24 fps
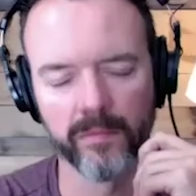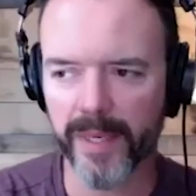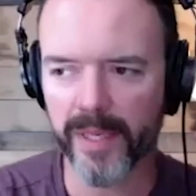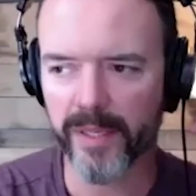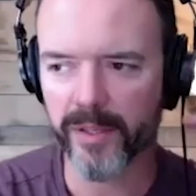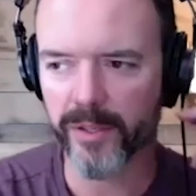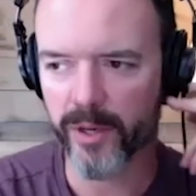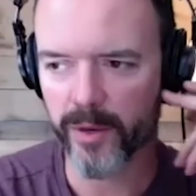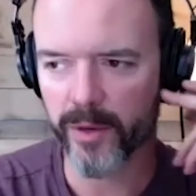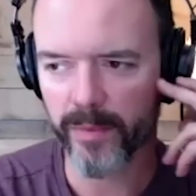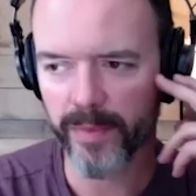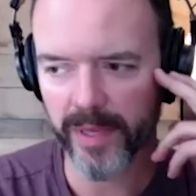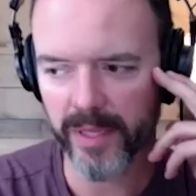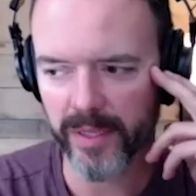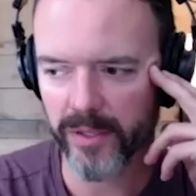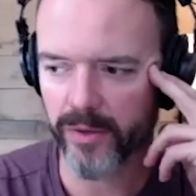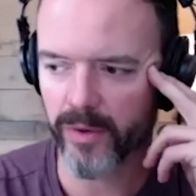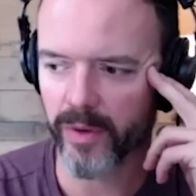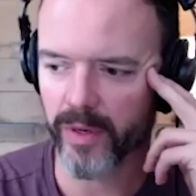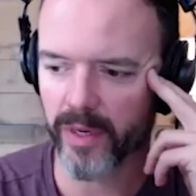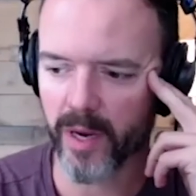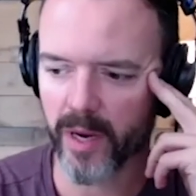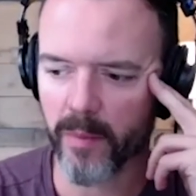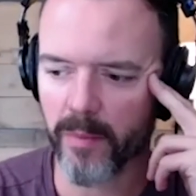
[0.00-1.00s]
to jump
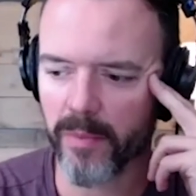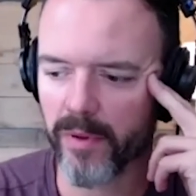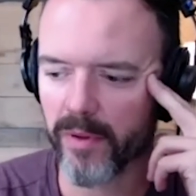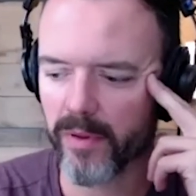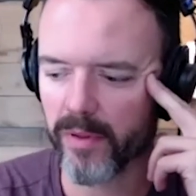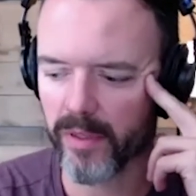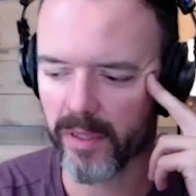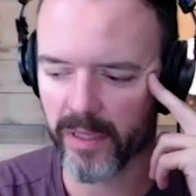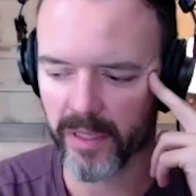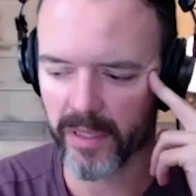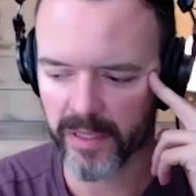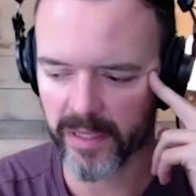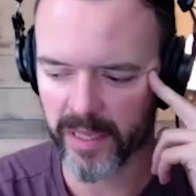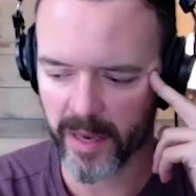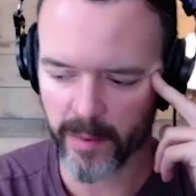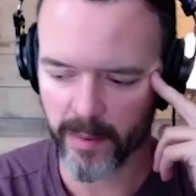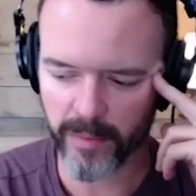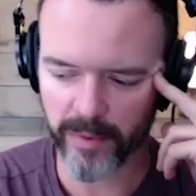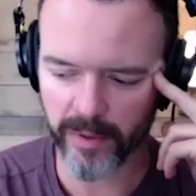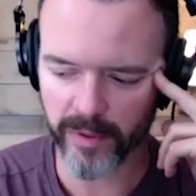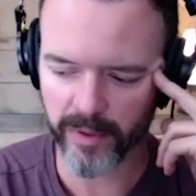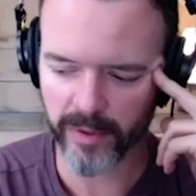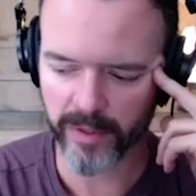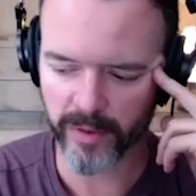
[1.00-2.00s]
into a couple
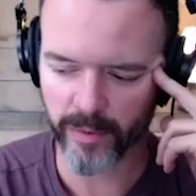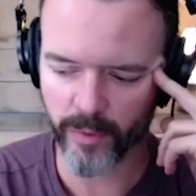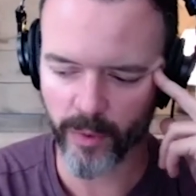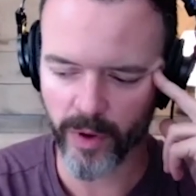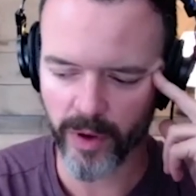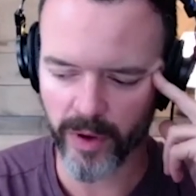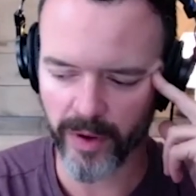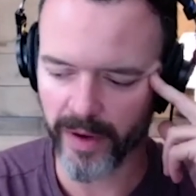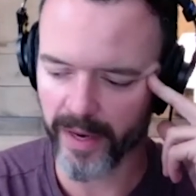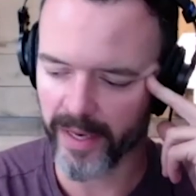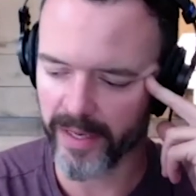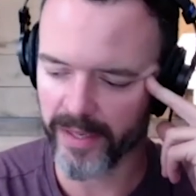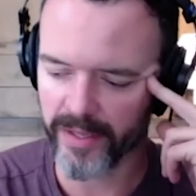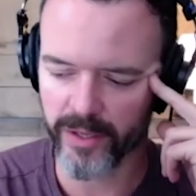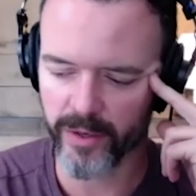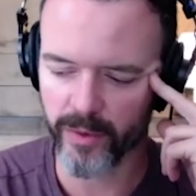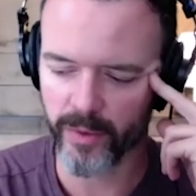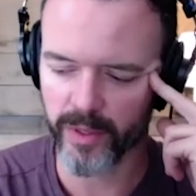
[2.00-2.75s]
examples of what you guys do.